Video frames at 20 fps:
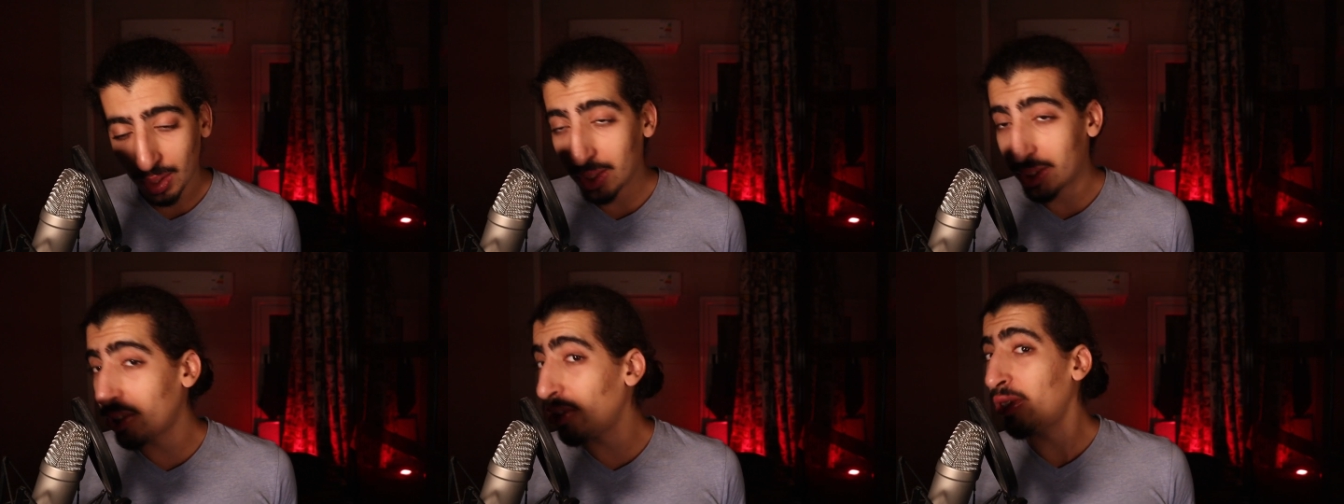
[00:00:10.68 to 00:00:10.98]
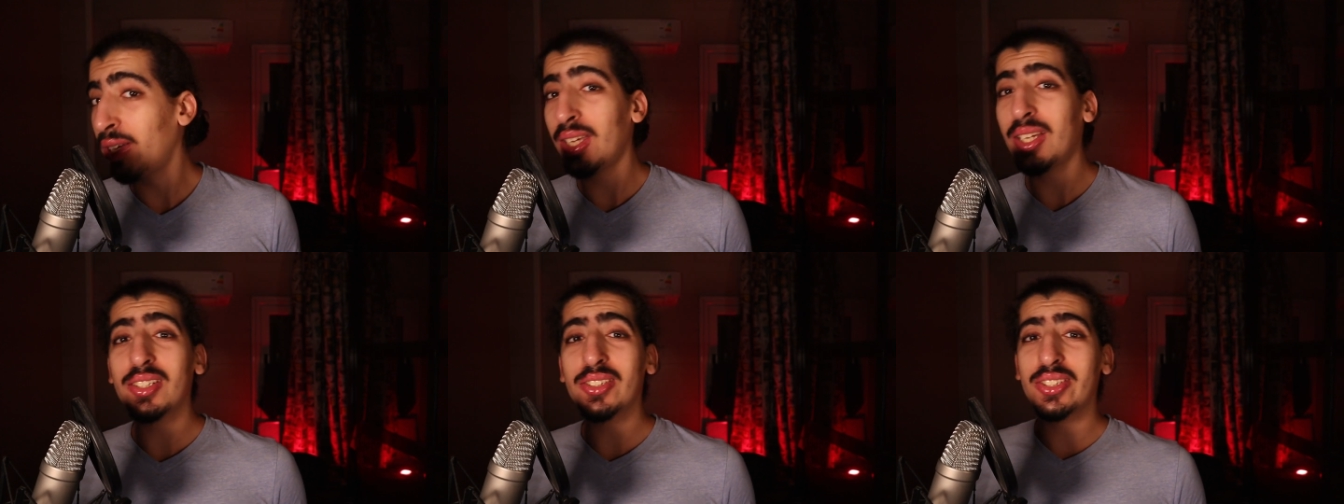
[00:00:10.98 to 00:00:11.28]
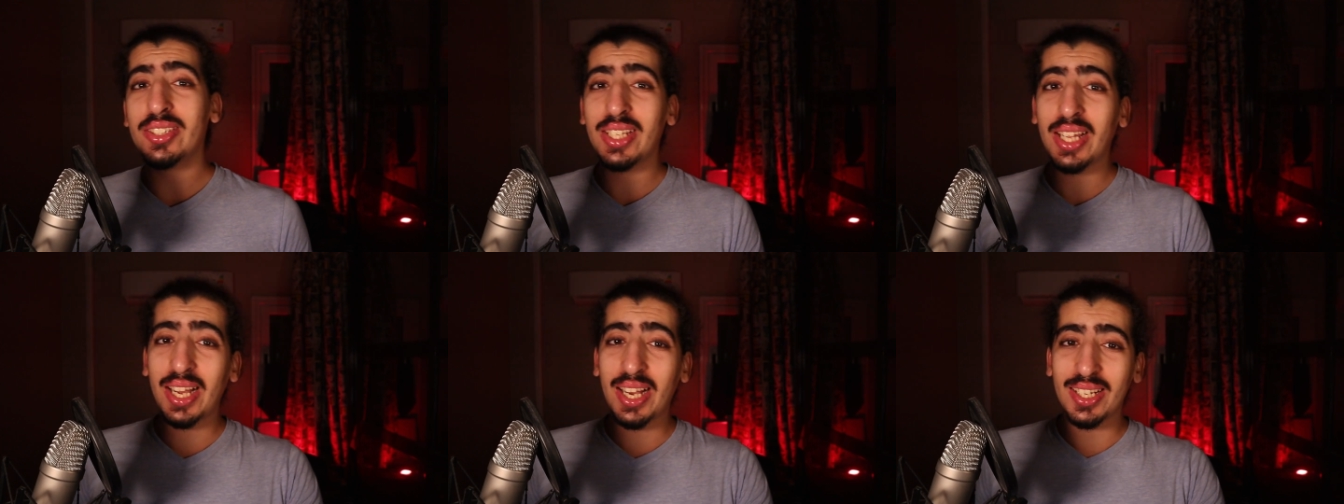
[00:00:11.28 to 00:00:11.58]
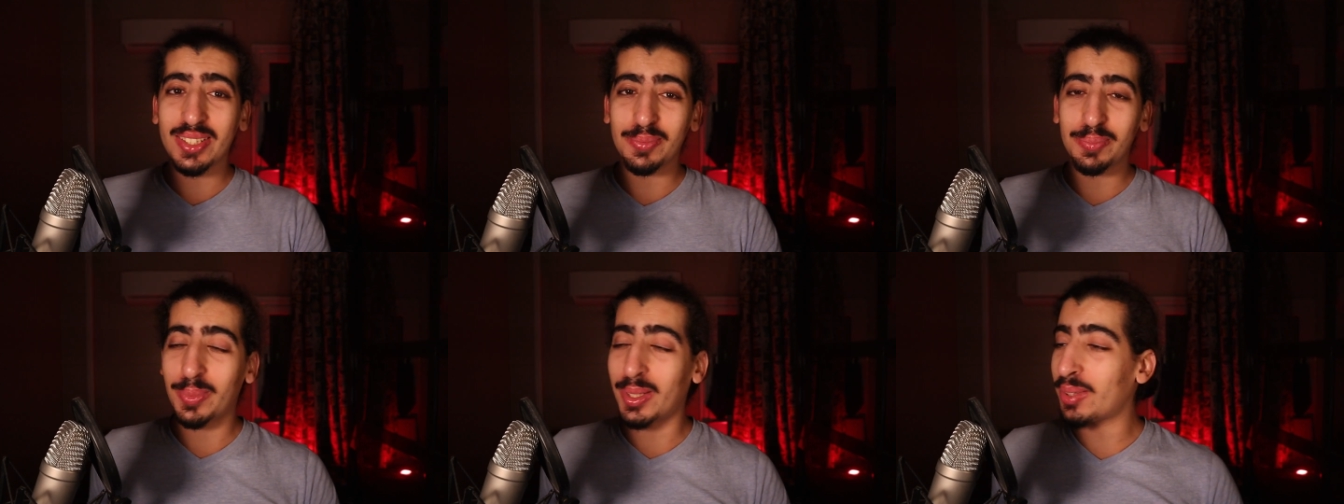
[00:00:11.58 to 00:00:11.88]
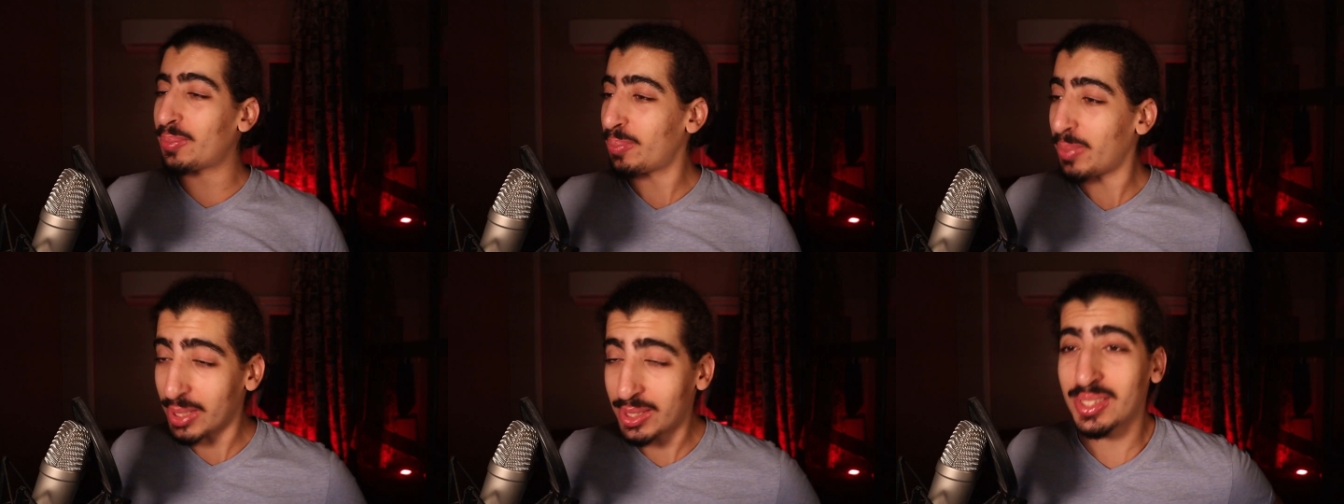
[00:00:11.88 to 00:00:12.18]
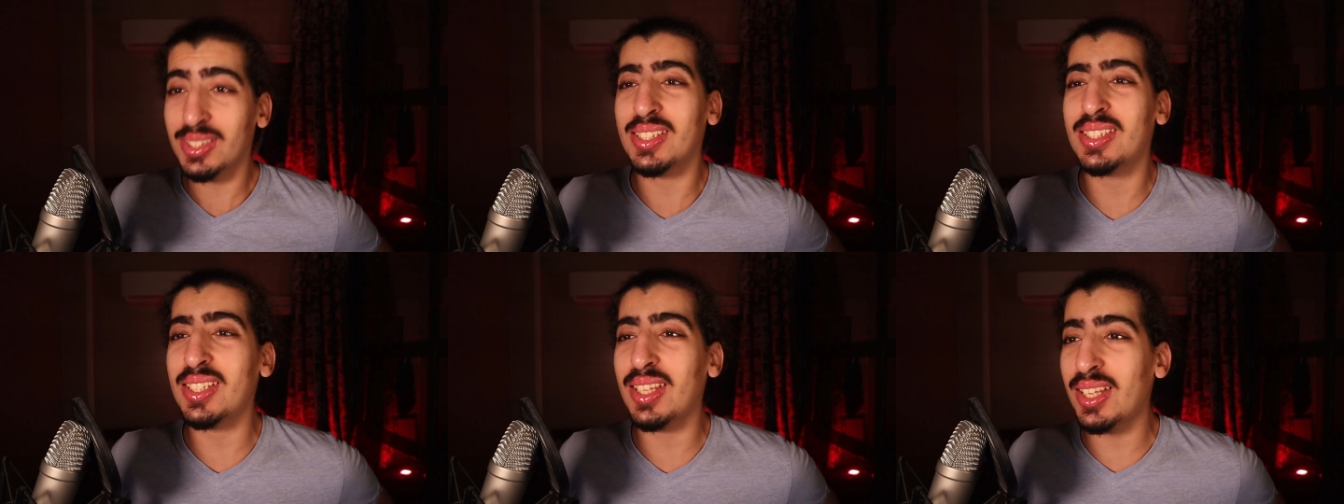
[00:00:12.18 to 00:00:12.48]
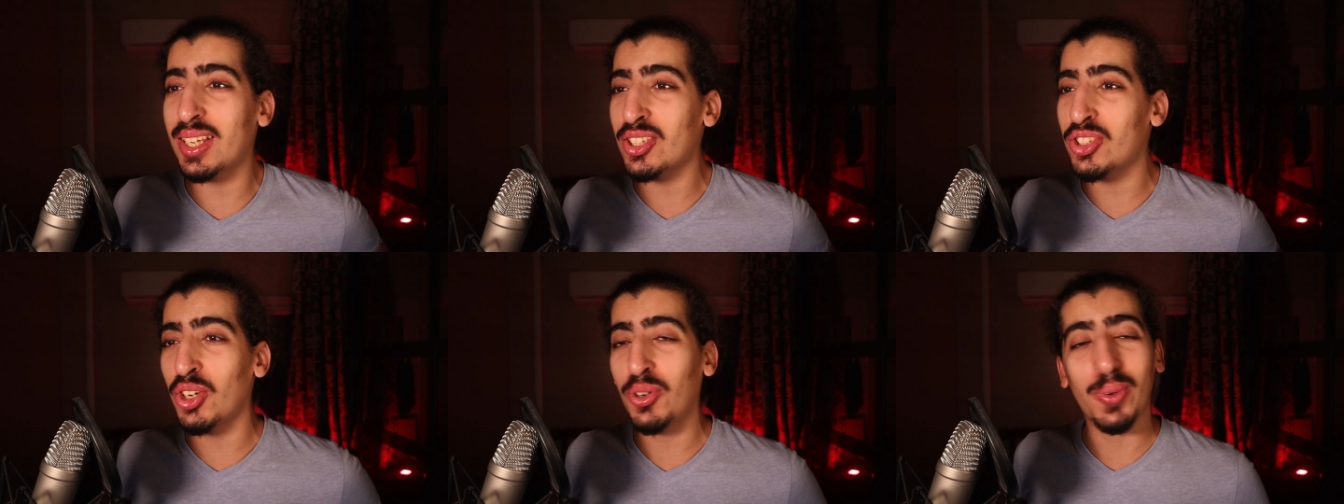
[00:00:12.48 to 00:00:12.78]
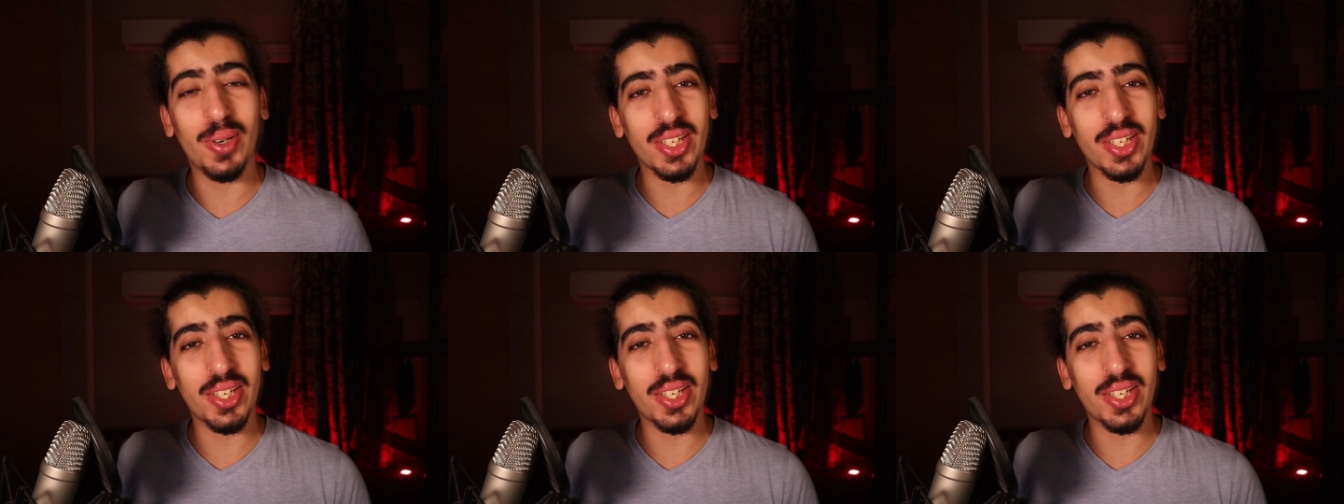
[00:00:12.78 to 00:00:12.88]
So here's that, but business edition